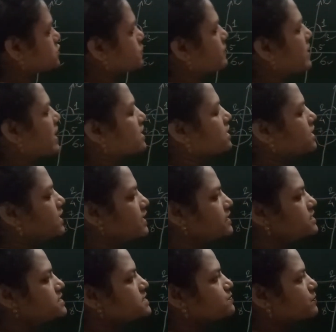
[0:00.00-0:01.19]
two parallel
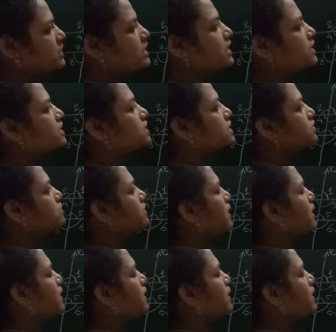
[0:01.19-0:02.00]
lines P and Q,